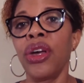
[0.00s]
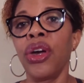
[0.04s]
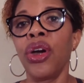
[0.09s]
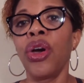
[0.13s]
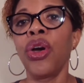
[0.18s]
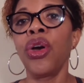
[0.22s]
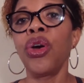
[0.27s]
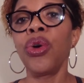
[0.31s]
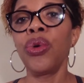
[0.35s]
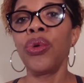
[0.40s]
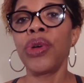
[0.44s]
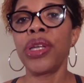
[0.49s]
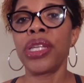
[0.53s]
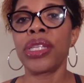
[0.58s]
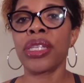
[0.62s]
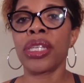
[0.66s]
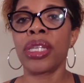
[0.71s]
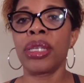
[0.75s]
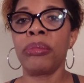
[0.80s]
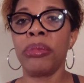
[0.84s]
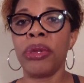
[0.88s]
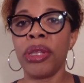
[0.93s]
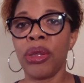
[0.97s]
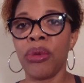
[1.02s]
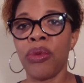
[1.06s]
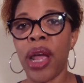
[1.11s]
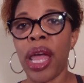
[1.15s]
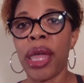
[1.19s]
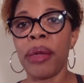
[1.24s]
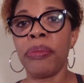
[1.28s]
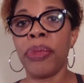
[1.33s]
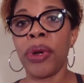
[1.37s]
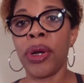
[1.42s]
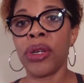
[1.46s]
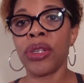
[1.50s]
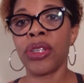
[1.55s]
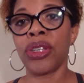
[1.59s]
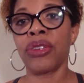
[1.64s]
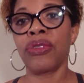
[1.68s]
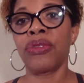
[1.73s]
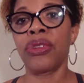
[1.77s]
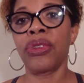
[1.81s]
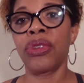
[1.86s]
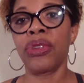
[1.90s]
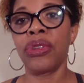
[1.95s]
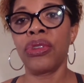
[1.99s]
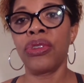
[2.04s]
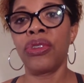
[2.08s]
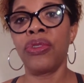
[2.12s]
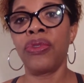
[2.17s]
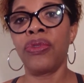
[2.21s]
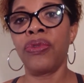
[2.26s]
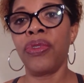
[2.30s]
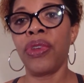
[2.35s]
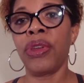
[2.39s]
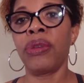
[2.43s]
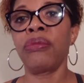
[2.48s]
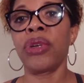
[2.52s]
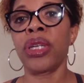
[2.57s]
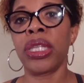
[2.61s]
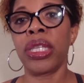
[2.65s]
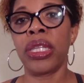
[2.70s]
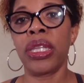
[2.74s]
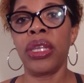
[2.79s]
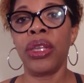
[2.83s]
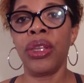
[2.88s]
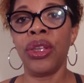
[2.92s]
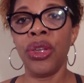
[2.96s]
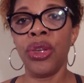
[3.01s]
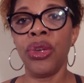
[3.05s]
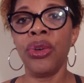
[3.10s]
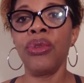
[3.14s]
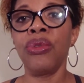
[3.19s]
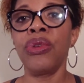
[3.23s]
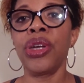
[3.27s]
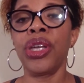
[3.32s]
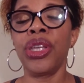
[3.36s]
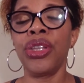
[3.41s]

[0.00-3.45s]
who is going to be the right person to fit with you,